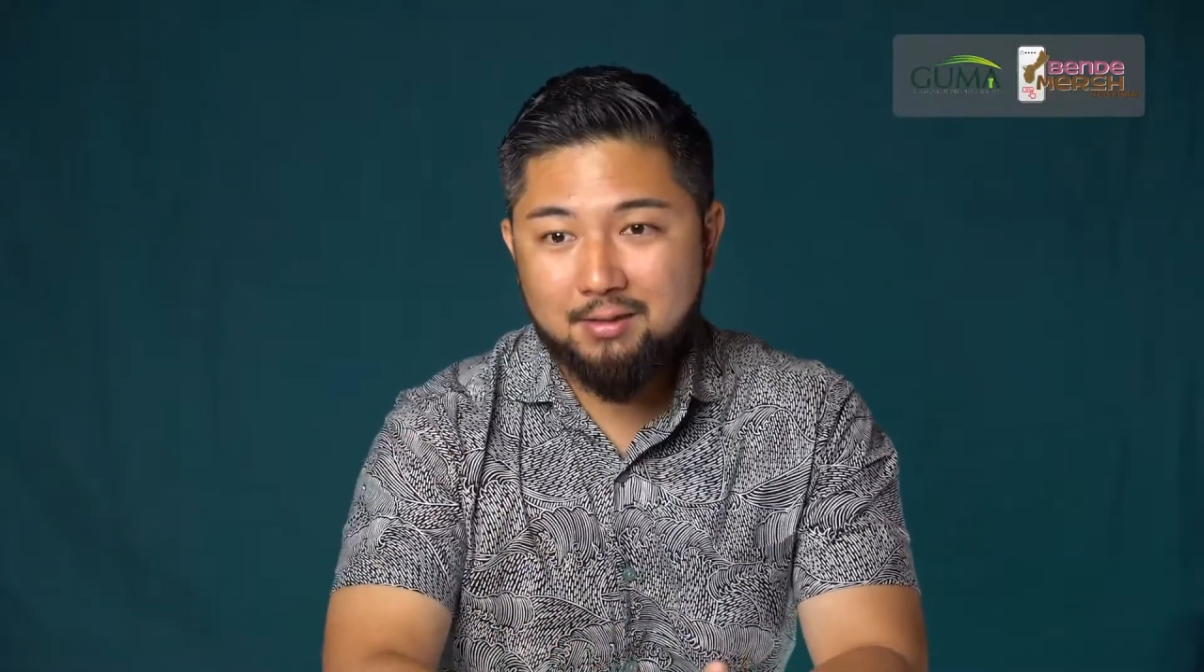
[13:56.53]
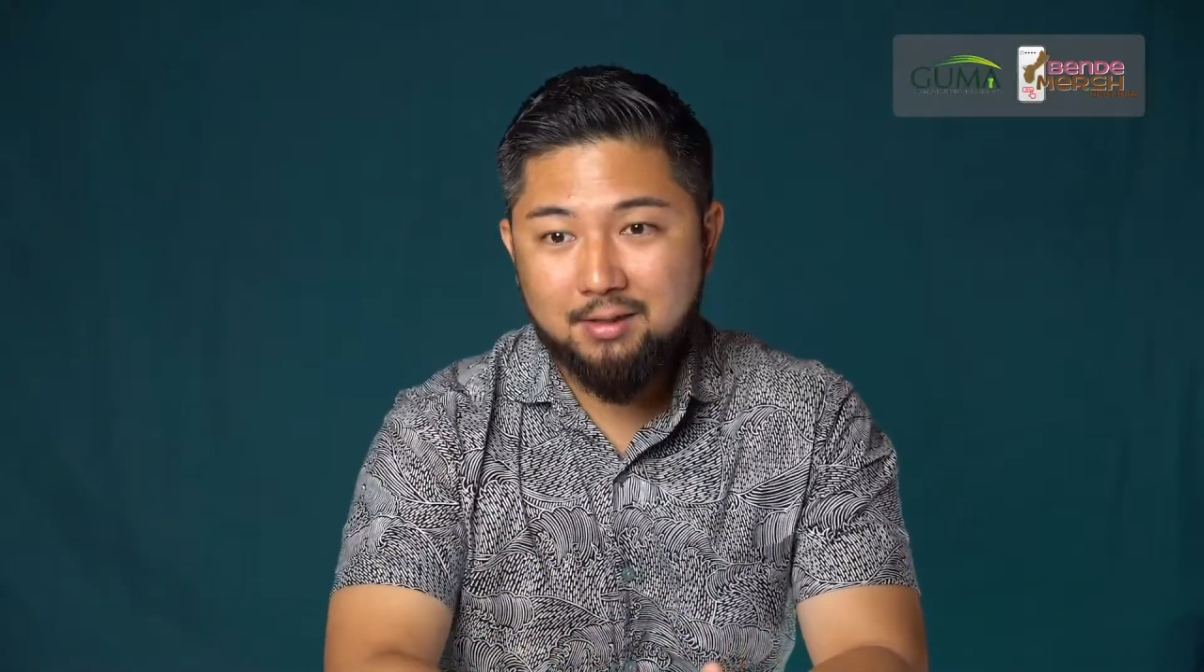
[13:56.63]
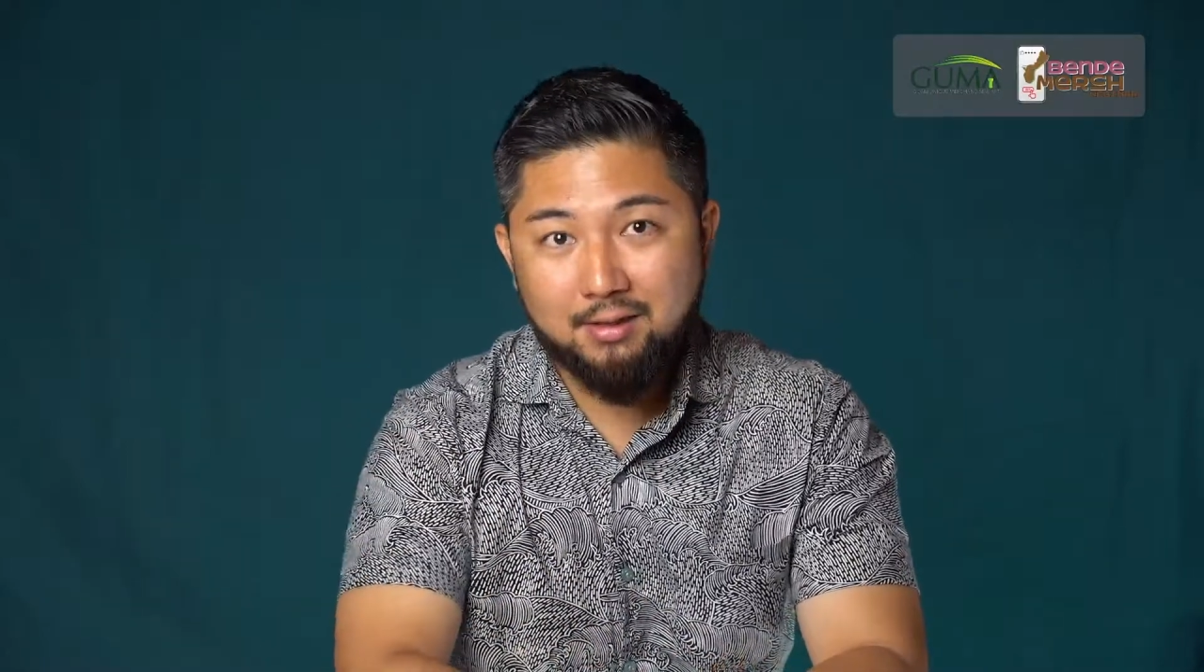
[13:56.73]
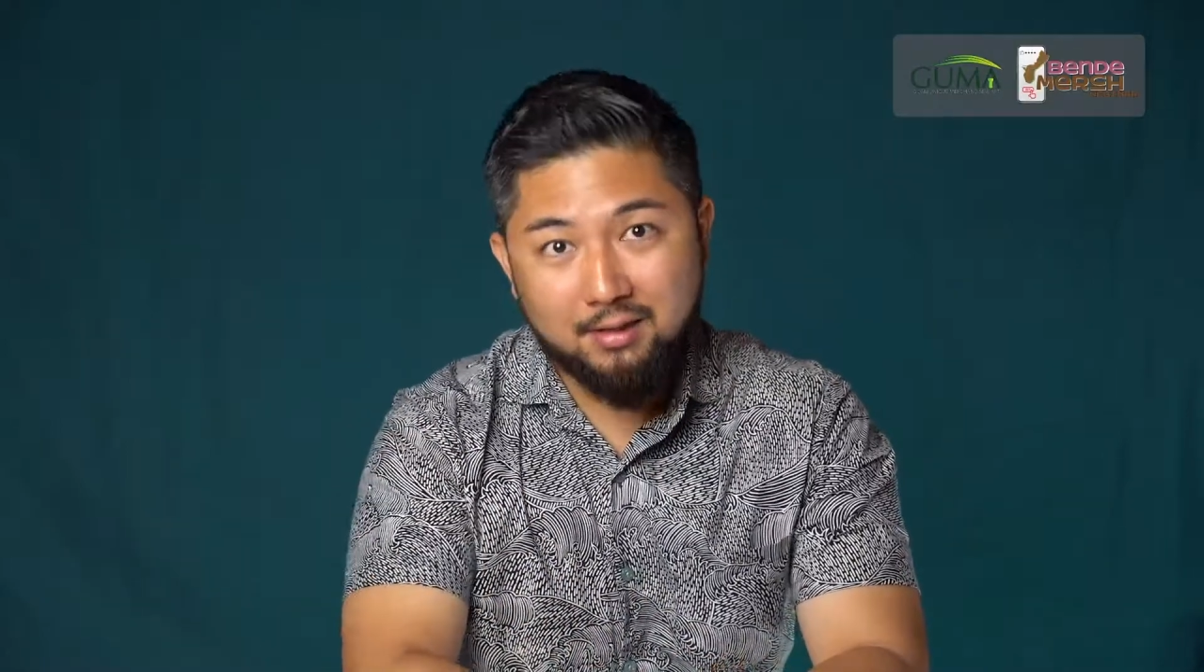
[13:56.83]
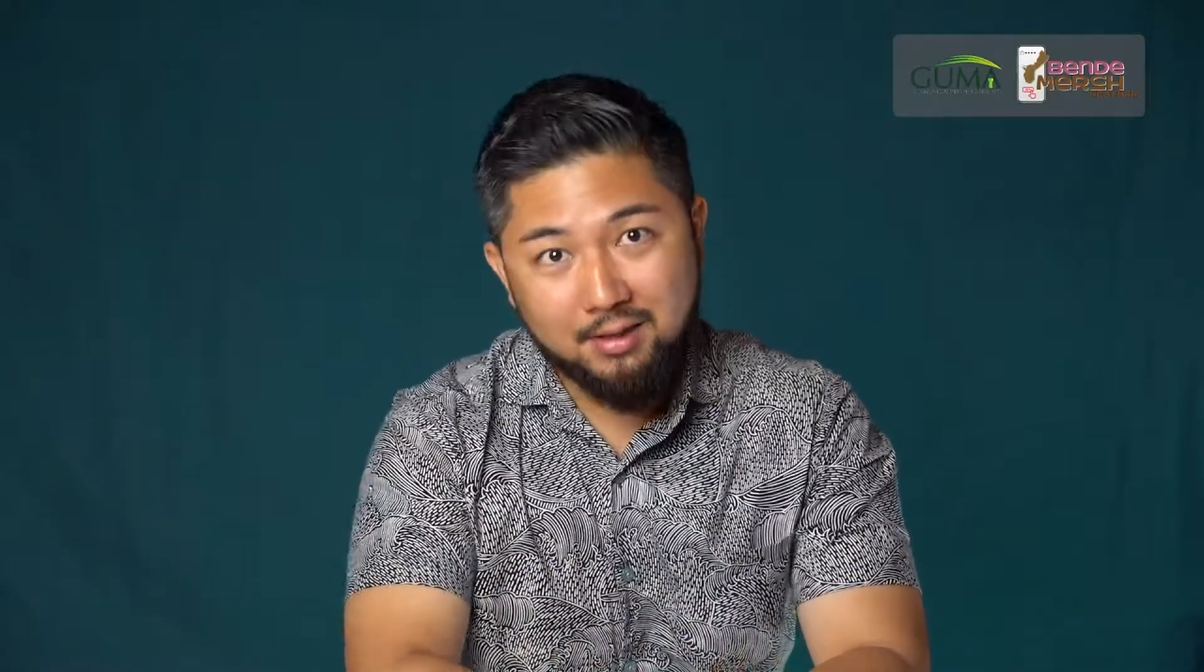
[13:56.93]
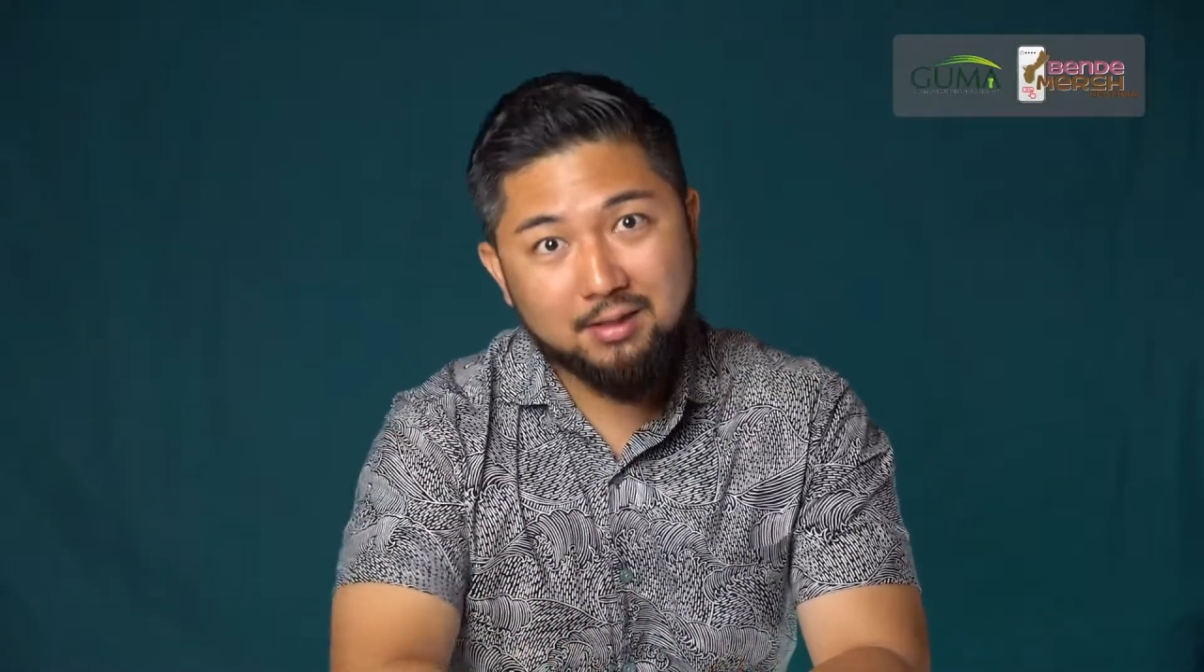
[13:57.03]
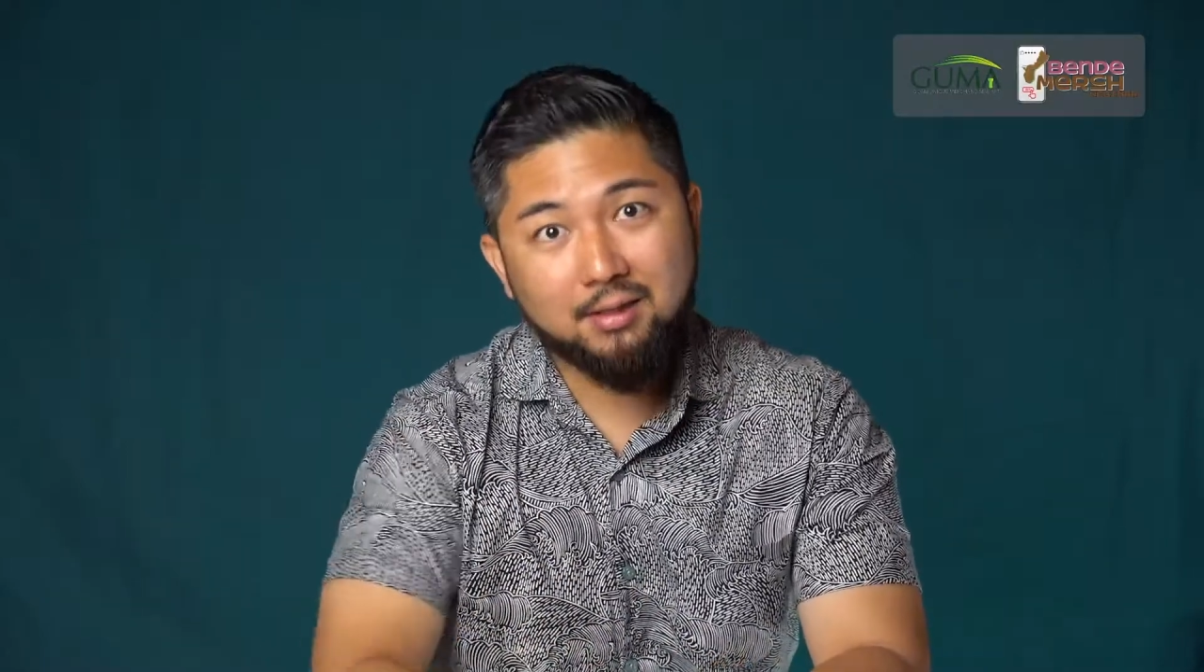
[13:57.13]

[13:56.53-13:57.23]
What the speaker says: to this